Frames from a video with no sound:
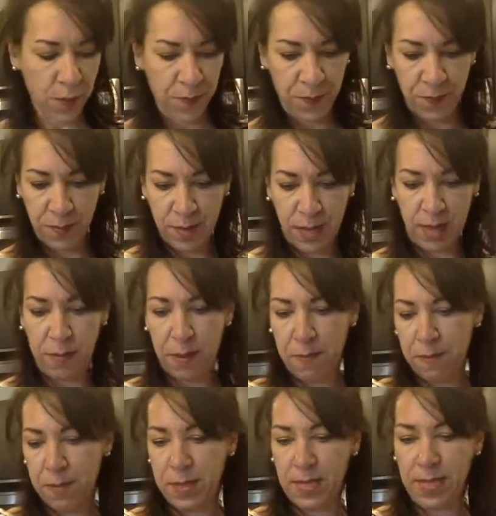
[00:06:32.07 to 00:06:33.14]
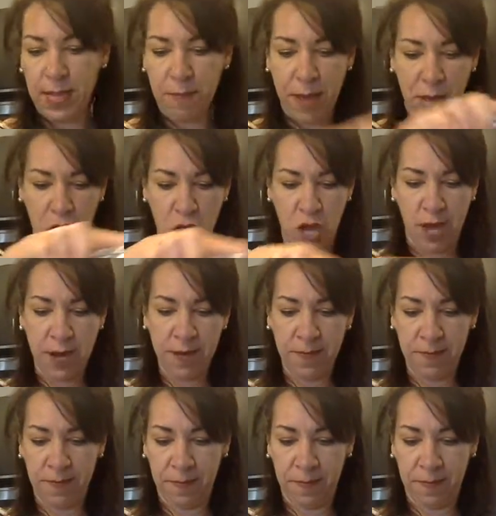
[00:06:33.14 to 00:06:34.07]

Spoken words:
Let me put the lid back on.